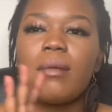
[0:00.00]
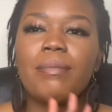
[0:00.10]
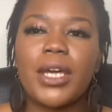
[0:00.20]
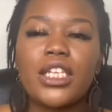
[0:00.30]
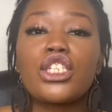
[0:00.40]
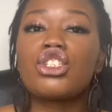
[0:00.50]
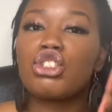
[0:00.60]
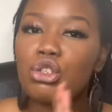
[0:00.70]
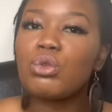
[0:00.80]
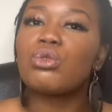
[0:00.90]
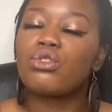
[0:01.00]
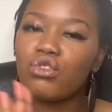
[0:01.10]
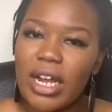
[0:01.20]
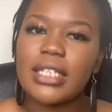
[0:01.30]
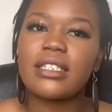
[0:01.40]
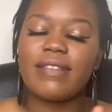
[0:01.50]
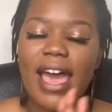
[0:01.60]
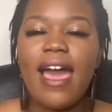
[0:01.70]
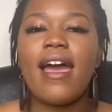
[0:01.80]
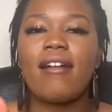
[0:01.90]
because it's 2 strands of
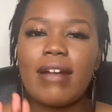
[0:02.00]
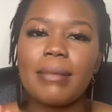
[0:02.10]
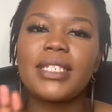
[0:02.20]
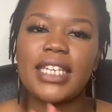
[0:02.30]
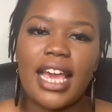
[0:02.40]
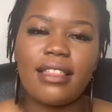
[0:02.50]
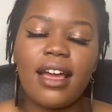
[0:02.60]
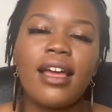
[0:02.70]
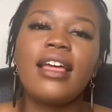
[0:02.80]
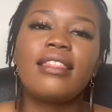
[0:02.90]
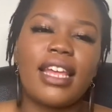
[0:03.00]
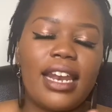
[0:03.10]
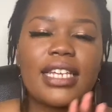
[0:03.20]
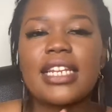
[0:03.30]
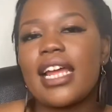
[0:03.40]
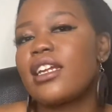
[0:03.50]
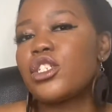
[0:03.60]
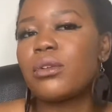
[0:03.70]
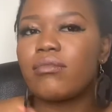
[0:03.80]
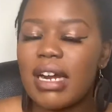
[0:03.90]
hair wrapped together, they're less likely
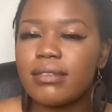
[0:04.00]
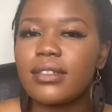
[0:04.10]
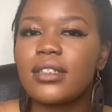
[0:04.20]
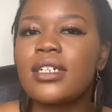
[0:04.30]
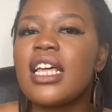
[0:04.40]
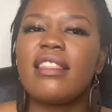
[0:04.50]
to unravel.